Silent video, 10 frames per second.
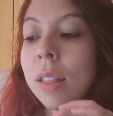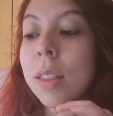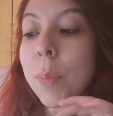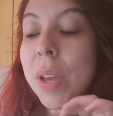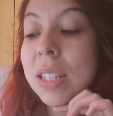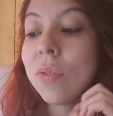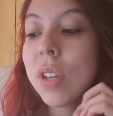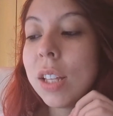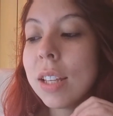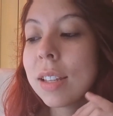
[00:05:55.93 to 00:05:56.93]
The best
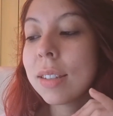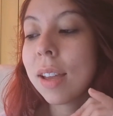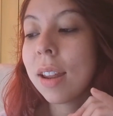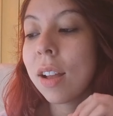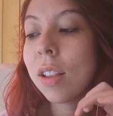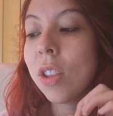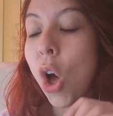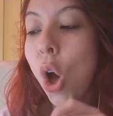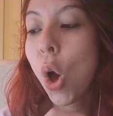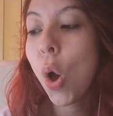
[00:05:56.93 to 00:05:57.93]
feeling is getting a
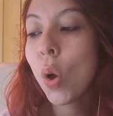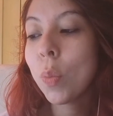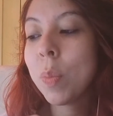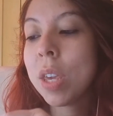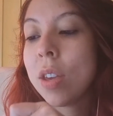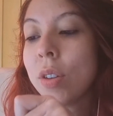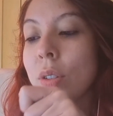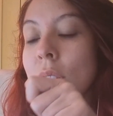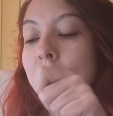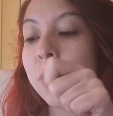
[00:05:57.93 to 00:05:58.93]
long peel
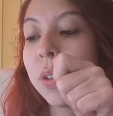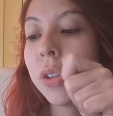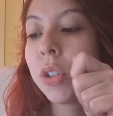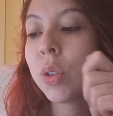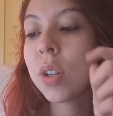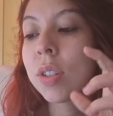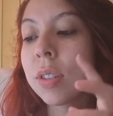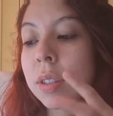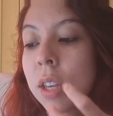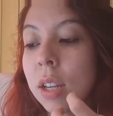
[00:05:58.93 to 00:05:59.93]
similar to your
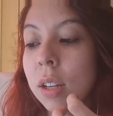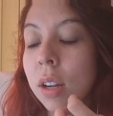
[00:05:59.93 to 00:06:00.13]
skin